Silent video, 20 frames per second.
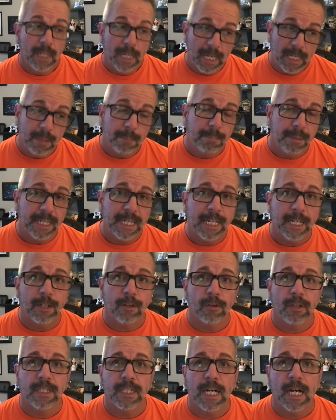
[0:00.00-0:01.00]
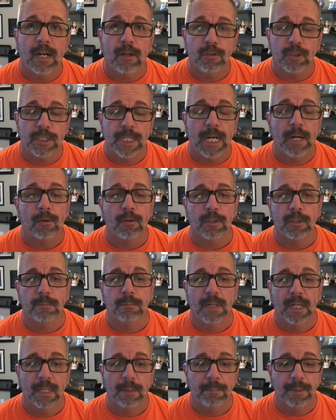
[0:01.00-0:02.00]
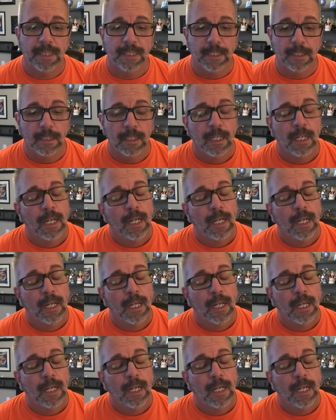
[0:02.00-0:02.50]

and a big hitter in Kyle Stowers, in my opinion.